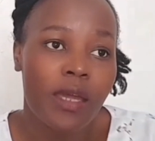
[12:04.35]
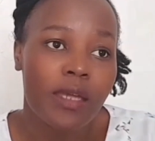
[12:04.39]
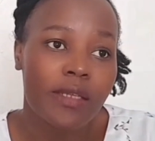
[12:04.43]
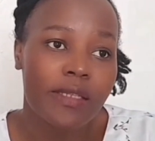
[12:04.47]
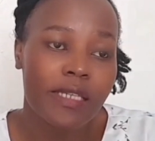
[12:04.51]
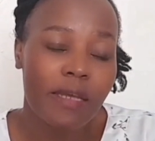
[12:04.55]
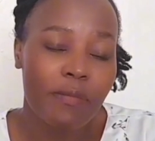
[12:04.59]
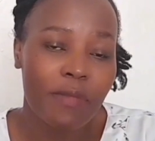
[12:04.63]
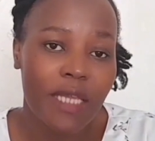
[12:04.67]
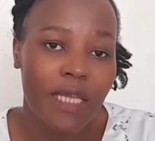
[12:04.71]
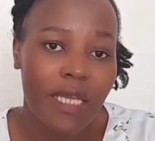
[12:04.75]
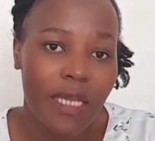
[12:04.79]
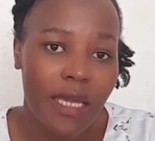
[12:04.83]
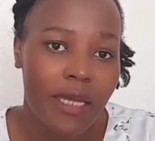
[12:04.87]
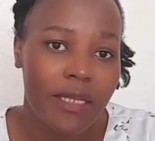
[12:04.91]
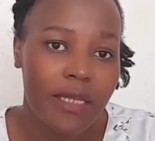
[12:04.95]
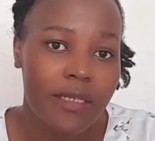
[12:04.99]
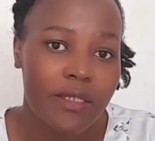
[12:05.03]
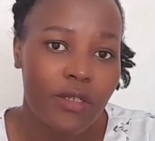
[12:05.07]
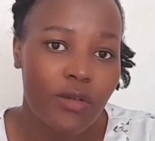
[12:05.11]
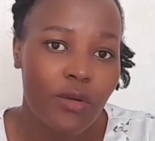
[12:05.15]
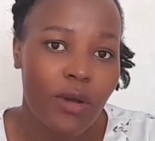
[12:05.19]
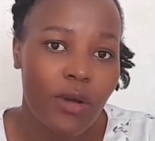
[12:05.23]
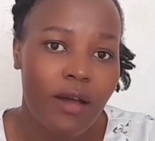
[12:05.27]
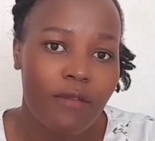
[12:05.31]
Something
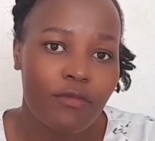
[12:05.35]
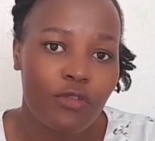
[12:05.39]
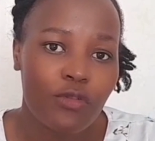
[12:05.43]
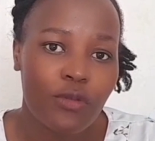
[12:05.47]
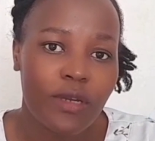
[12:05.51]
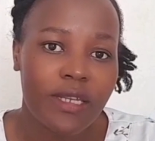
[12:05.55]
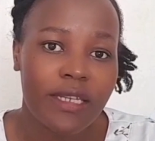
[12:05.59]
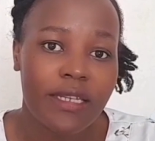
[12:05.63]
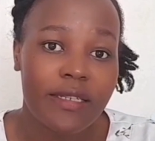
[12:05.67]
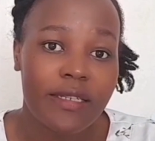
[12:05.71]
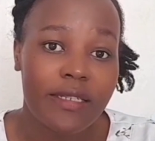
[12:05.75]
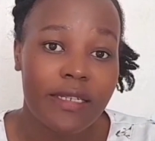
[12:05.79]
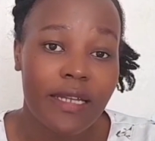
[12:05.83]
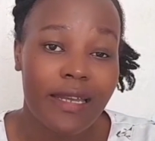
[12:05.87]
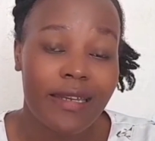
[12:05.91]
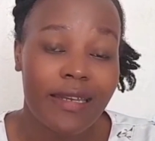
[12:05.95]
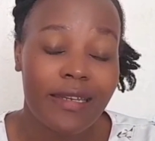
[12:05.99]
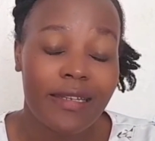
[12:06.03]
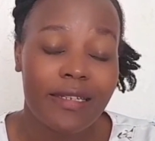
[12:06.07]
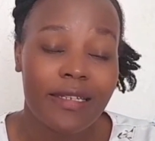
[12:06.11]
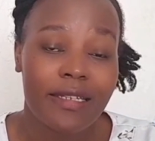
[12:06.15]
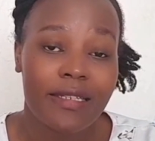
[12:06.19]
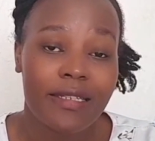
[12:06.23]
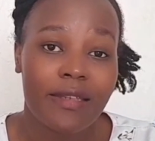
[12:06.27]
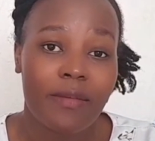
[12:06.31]
else you have to understand,
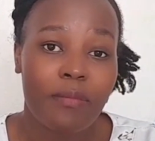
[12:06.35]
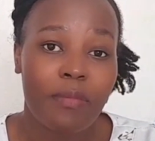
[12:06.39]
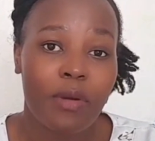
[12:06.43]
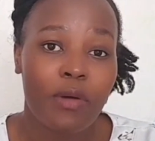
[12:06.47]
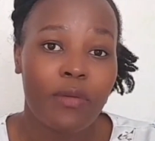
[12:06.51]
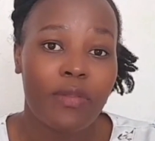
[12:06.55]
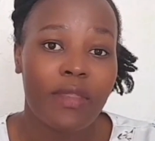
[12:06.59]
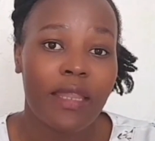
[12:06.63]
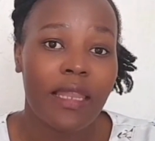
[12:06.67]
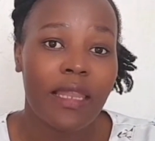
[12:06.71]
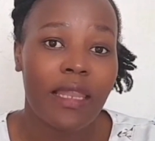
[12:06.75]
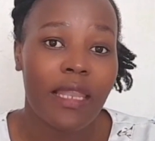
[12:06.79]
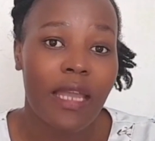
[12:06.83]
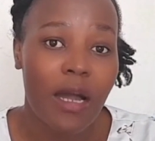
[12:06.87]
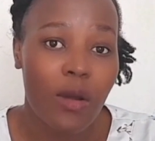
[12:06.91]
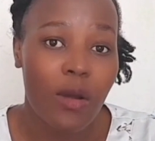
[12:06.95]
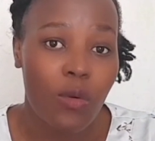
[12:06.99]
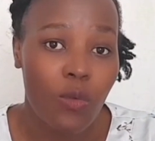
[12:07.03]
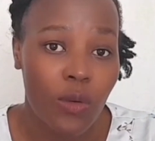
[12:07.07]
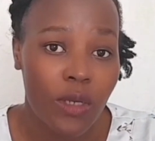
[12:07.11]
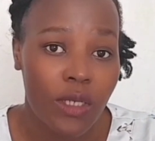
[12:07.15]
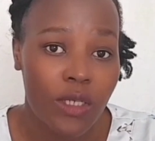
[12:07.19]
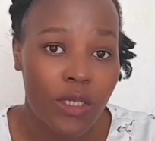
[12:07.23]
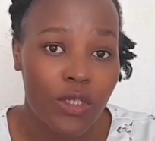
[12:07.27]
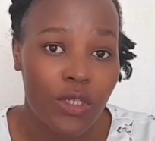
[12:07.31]
it is about
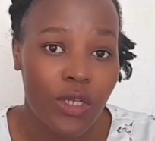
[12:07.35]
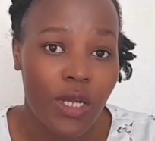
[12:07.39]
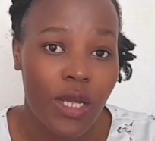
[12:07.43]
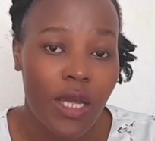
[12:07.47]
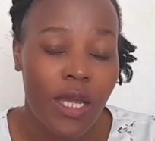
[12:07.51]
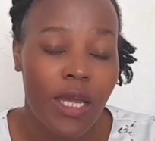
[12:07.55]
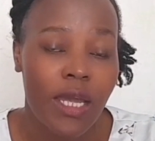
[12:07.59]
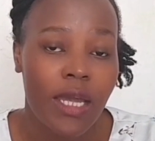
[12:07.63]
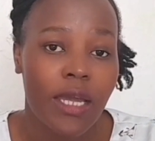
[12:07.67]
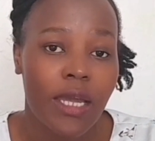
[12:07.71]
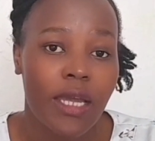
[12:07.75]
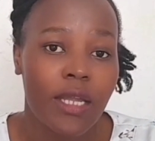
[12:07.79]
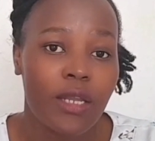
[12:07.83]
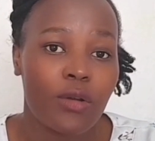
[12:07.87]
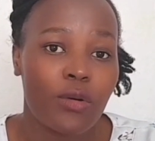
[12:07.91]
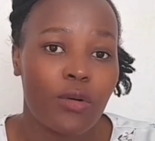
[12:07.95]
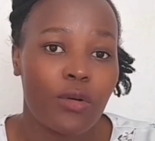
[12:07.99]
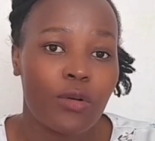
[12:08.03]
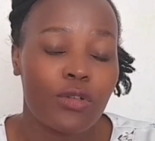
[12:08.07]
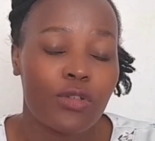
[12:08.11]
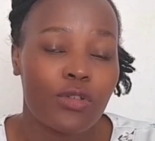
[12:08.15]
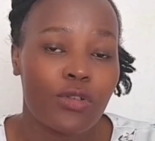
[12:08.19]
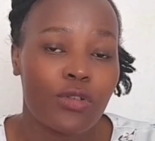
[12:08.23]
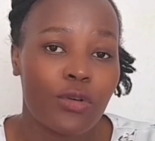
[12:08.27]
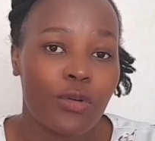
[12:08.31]
language and
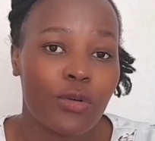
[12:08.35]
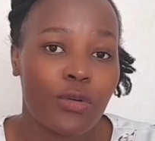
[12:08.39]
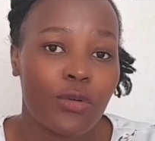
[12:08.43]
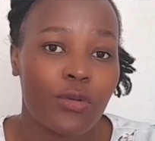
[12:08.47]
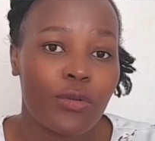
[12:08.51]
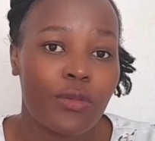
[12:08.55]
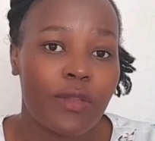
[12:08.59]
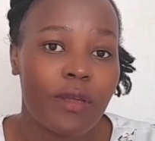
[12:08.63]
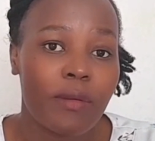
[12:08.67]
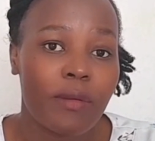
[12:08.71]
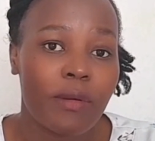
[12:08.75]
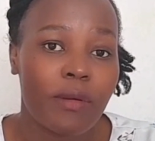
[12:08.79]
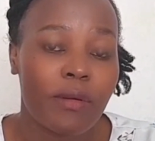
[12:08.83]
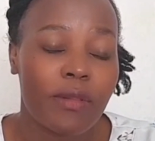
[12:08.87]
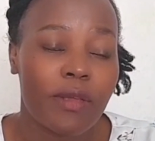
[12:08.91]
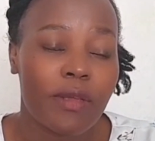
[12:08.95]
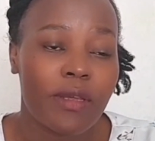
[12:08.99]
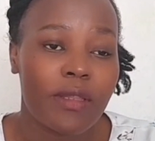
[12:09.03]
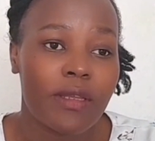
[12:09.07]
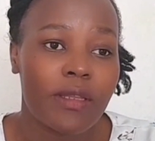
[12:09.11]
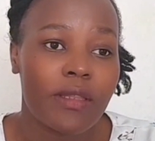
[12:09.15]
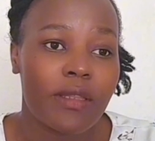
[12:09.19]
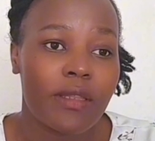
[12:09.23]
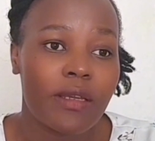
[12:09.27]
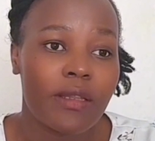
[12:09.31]
also
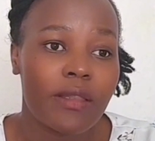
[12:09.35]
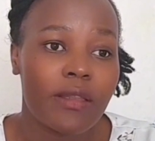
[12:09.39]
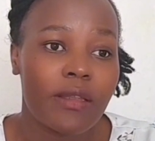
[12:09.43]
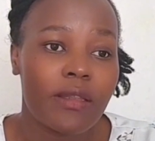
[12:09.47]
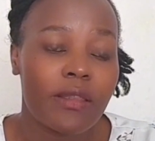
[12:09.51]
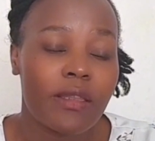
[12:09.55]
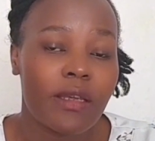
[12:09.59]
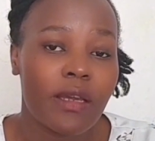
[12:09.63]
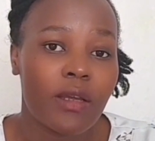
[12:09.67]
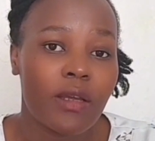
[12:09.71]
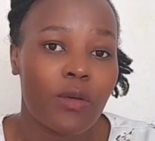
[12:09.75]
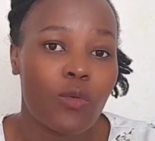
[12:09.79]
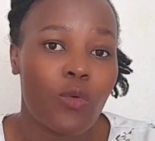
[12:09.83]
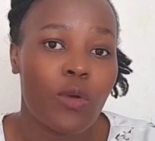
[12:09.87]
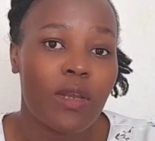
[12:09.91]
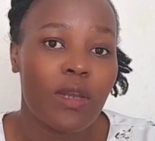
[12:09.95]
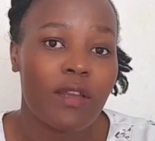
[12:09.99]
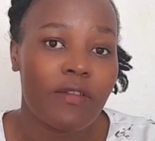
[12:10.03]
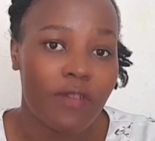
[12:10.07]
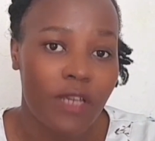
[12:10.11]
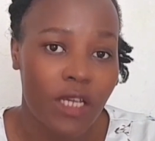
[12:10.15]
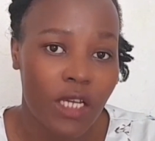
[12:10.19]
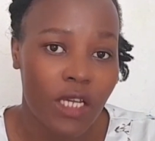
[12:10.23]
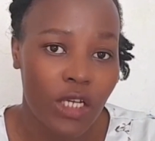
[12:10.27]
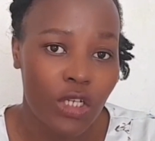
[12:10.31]
the
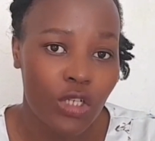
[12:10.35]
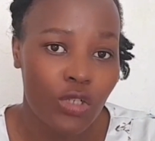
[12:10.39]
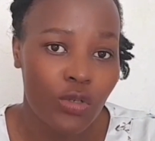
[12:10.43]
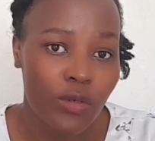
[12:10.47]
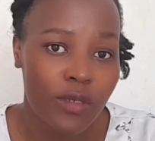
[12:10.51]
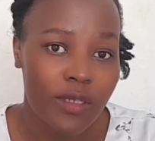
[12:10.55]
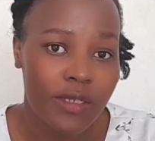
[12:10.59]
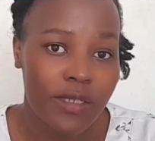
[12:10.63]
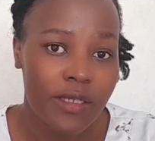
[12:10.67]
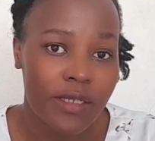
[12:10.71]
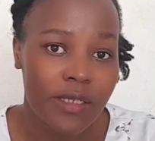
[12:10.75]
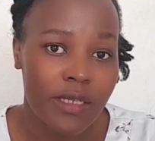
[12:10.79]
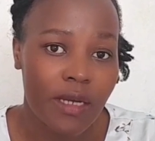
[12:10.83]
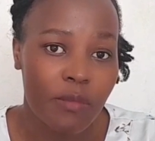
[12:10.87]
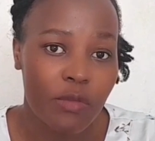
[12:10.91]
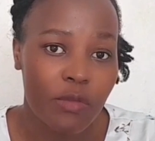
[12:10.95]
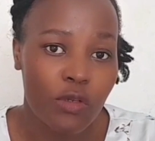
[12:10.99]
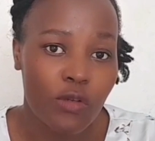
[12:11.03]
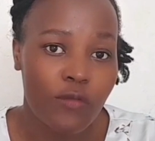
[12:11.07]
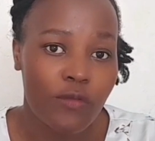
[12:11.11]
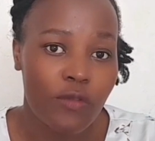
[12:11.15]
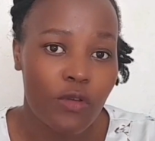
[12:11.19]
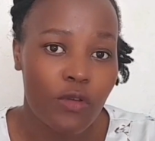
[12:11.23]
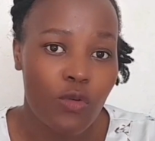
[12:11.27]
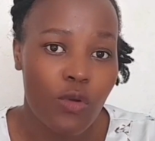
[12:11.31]
qualifications in
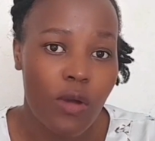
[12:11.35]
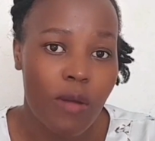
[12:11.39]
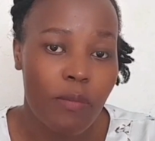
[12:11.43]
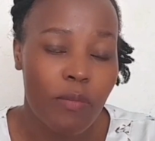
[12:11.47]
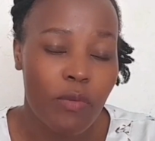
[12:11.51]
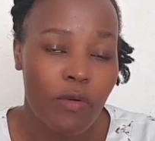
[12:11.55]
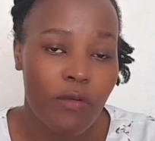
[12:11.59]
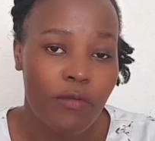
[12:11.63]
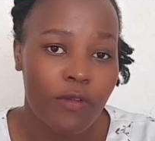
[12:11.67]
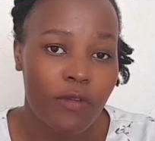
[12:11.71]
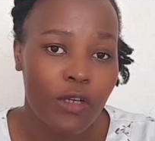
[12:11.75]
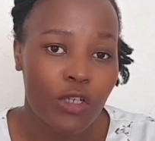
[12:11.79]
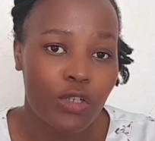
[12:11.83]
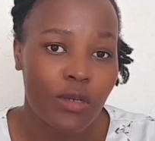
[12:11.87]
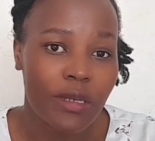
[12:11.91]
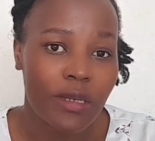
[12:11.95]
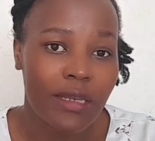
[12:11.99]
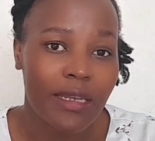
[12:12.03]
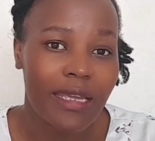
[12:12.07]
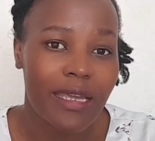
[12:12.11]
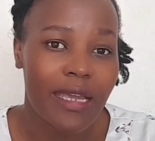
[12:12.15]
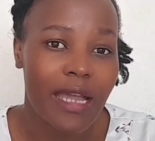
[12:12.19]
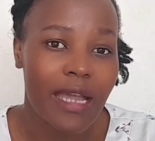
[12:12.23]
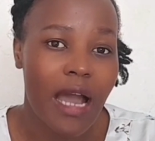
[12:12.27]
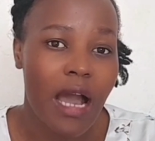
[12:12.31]
terms of your
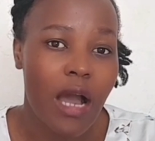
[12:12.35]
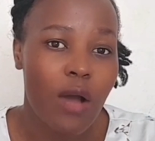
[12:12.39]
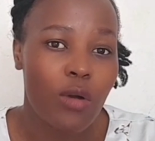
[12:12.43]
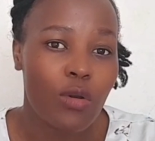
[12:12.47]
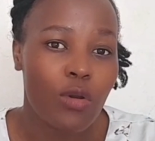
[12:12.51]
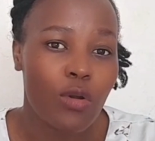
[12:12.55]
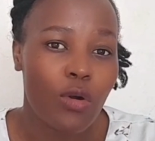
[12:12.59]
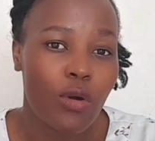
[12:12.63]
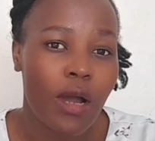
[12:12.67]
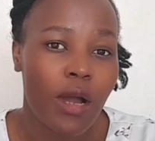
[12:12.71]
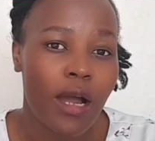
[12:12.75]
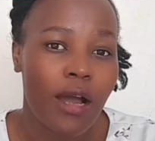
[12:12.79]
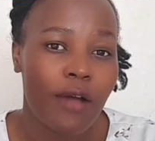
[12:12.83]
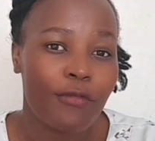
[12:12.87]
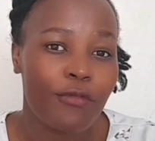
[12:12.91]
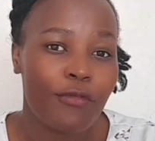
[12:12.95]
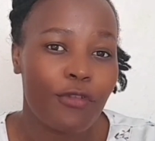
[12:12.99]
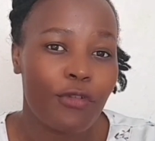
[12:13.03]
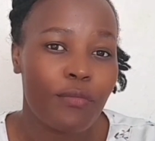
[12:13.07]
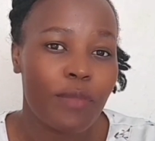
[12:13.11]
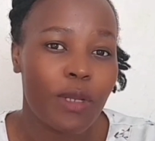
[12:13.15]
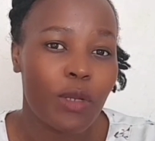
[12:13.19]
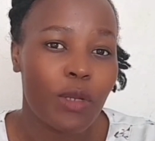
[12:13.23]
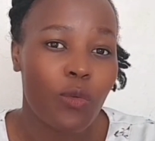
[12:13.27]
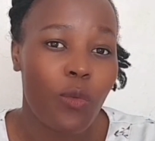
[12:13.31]
profession, like how long have
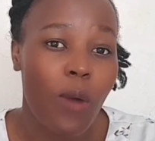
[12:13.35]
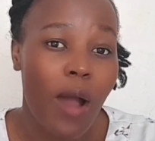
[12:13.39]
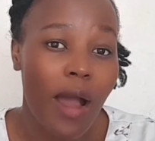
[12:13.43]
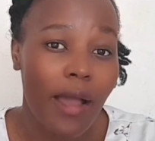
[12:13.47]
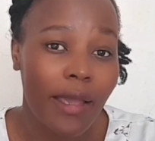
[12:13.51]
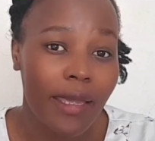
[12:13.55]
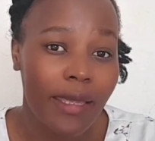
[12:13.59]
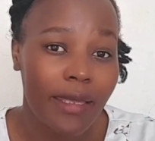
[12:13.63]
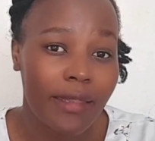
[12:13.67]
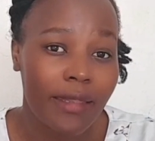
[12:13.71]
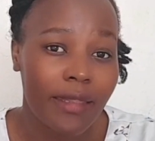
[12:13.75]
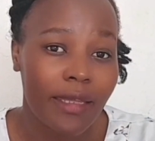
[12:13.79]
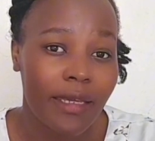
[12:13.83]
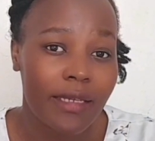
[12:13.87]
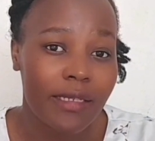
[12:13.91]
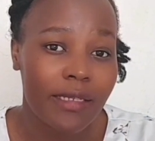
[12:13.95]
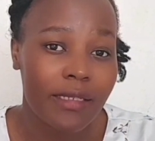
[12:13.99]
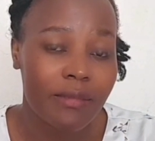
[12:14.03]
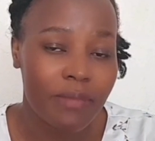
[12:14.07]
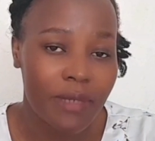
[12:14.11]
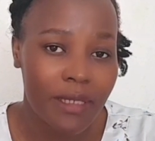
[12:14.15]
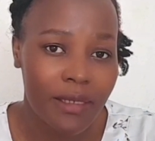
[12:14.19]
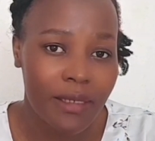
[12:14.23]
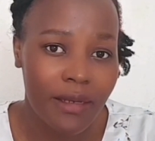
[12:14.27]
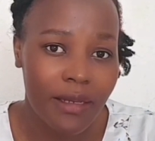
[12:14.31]
you been working, the
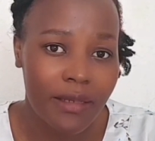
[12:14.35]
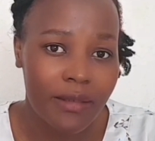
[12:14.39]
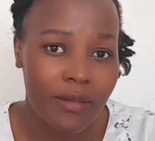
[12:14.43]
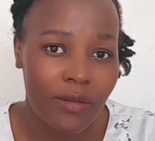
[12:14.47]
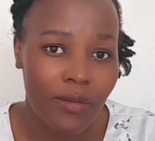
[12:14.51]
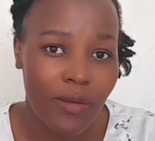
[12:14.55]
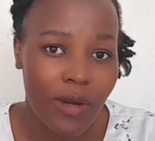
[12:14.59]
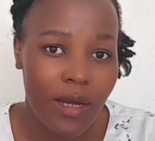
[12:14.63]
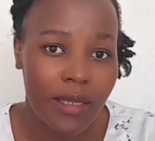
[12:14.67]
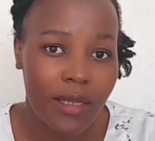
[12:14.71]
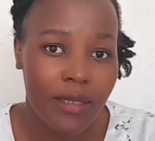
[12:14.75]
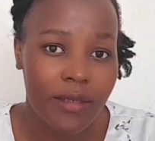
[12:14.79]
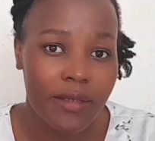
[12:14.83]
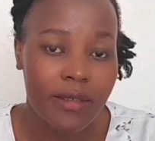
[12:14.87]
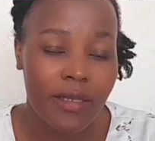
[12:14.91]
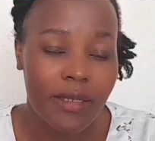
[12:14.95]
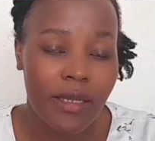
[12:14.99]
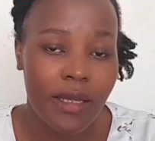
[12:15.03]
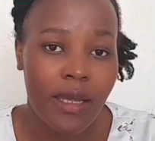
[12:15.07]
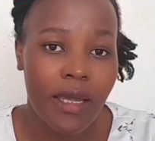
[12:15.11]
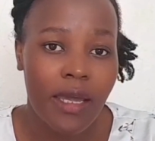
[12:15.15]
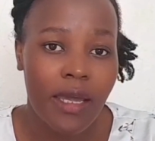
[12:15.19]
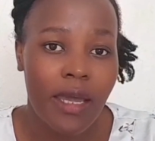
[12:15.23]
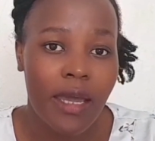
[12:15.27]
experience wise.